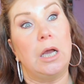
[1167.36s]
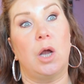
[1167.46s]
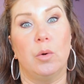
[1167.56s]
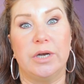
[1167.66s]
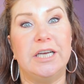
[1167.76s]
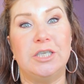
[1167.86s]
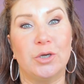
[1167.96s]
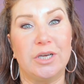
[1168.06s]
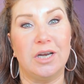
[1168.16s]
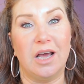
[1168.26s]
Go on and
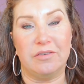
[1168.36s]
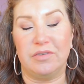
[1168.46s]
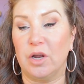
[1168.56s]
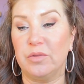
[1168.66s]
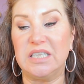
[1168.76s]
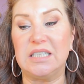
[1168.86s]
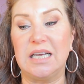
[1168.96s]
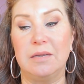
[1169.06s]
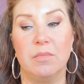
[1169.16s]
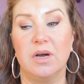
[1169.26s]
enjoy your life. You know, this
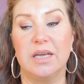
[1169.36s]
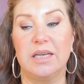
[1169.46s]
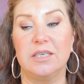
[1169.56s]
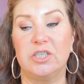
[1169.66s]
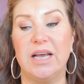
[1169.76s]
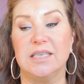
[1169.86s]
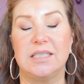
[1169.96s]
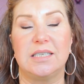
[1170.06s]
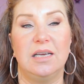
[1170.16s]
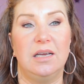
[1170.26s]
thing in my
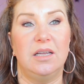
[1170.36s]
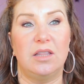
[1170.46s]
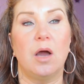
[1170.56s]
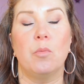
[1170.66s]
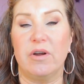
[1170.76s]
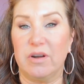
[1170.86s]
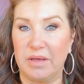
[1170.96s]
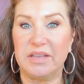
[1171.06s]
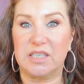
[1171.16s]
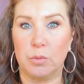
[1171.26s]
chest that I'm worried
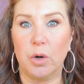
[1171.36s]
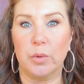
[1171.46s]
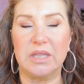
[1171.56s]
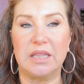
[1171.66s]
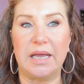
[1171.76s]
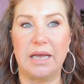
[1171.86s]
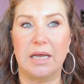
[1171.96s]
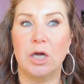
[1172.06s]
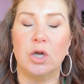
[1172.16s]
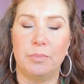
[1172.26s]
about, this swallowing
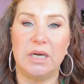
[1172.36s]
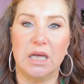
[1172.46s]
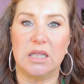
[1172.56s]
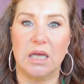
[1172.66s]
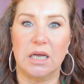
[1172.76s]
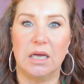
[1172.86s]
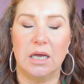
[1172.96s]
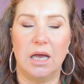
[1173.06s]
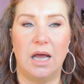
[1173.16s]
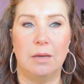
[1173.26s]
thing, could be nothing.
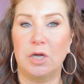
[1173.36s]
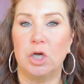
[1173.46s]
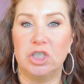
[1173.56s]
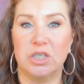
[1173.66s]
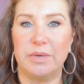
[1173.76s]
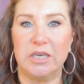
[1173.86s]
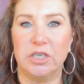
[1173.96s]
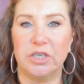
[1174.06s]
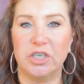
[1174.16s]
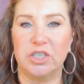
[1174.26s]
Um, it could just be
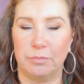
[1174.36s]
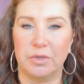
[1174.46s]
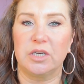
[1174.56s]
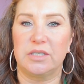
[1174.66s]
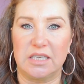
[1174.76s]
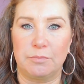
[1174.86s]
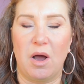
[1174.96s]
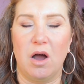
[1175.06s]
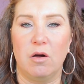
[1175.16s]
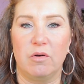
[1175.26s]
indigestion, because that's
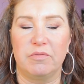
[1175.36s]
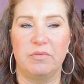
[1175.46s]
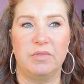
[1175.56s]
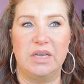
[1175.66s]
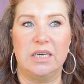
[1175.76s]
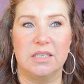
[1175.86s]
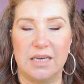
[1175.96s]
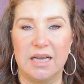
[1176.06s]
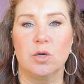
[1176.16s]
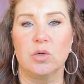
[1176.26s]
part of
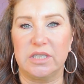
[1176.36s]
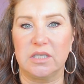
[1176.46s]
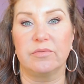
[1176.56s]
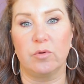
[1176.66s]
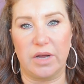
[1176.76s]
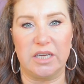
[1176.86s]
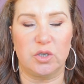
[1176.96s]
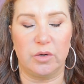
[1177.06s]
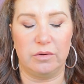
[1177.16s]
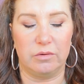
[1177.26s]
Ehlers-Danlos, is I've got
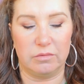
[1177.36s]
gastro